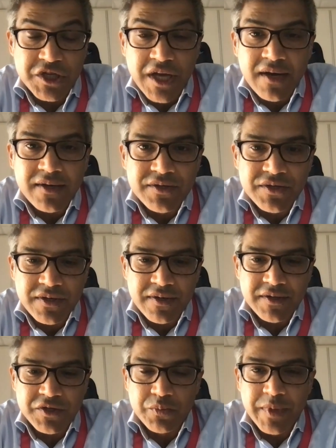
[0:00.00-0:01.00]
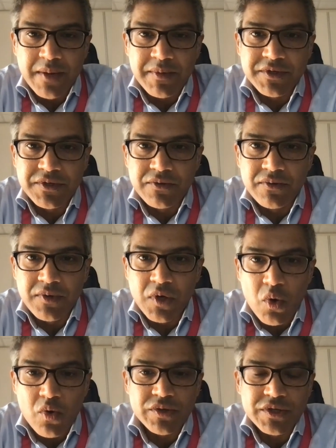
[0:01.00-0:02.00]
challenge to be able to
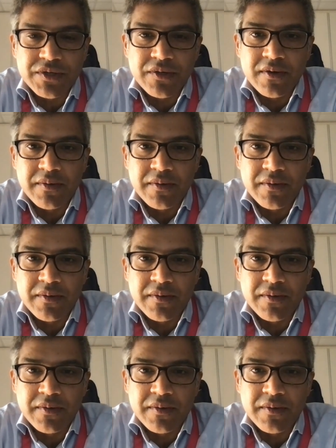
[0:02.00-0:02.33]
launch